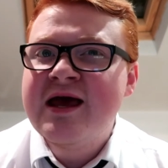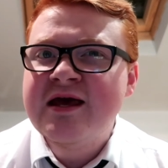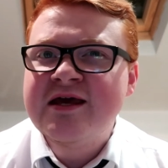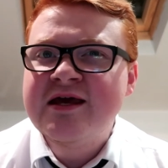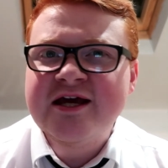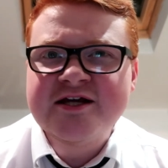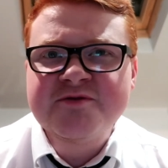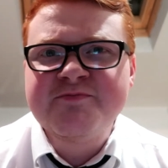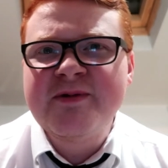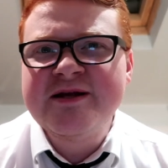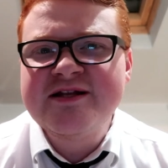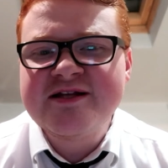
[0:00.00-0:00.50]

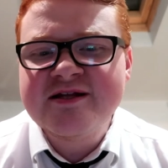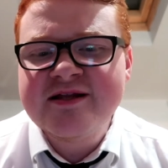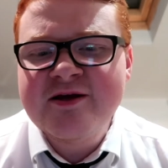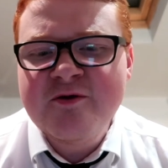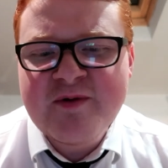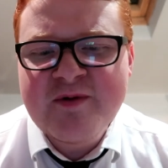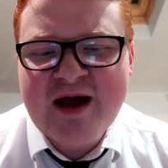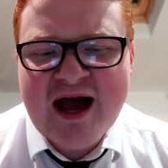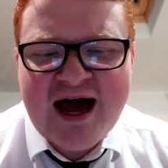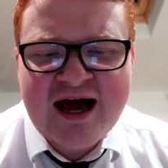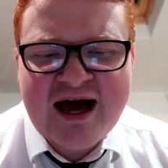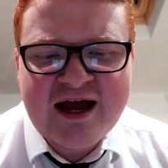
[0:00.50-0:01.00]
You expect a little
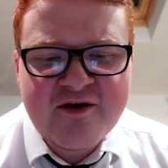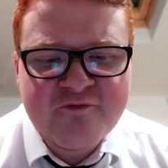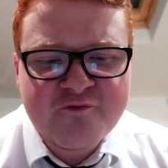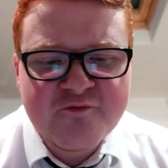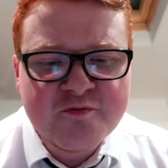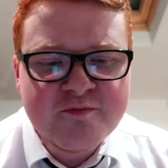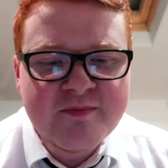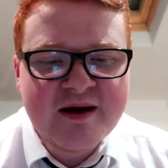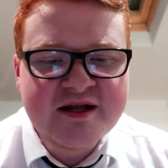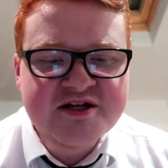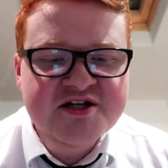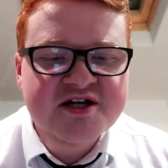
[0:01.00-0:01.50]
bit higher
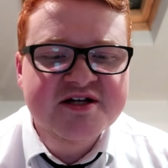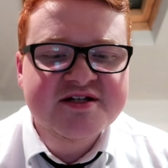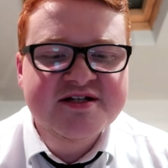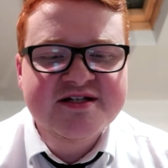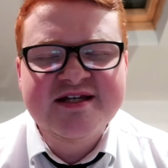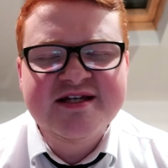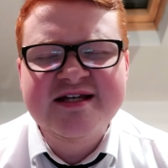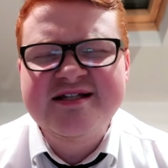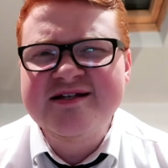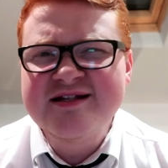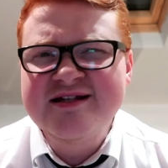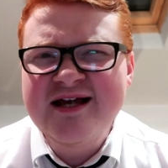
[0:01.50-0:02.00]
from Manchester
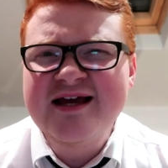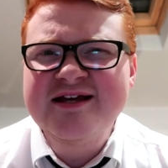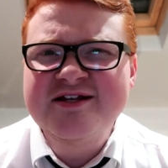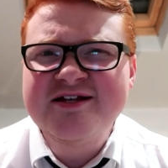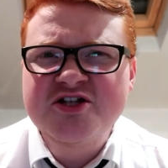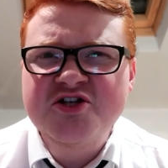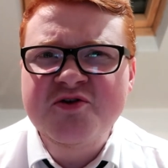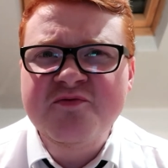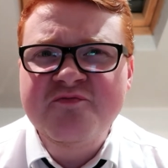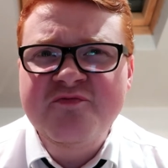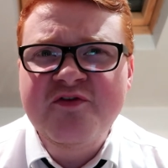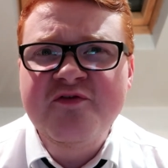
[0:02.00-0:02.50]
City. That
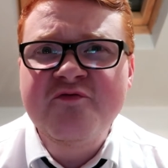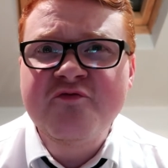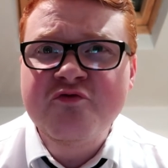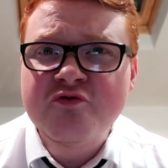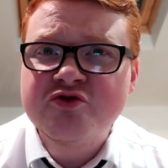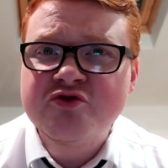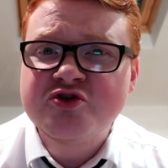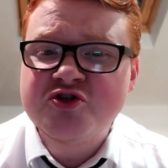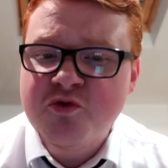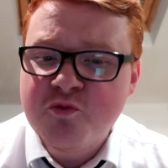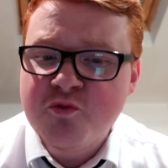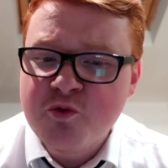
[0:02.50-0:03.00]
is something for
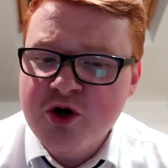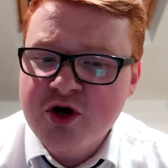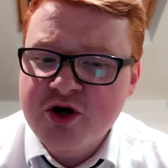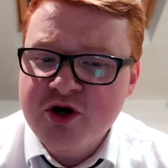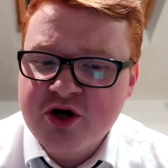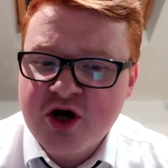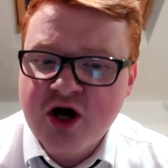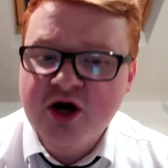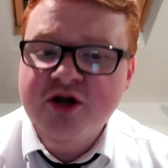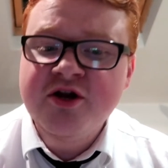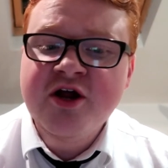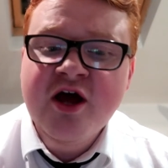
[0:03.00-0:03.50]
us to
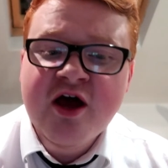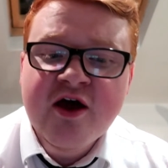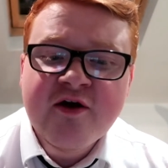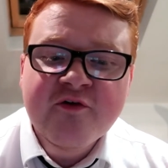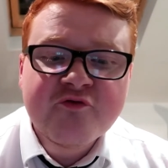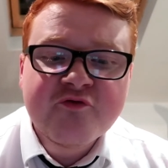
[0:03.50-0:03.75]
work on.